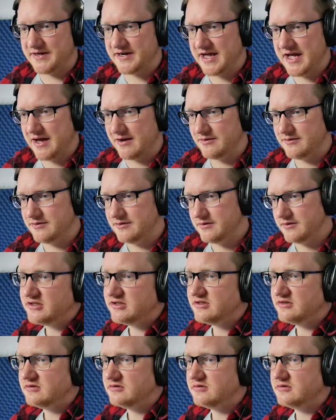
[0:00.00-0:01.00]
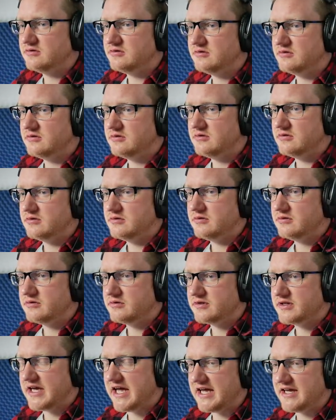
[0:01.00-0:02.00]
now.
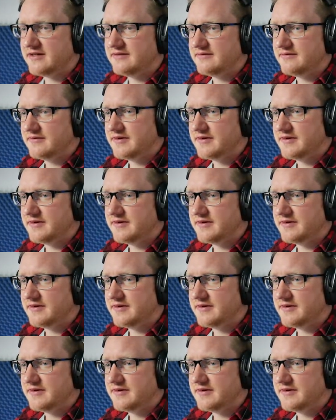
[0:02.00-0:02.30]
Okay,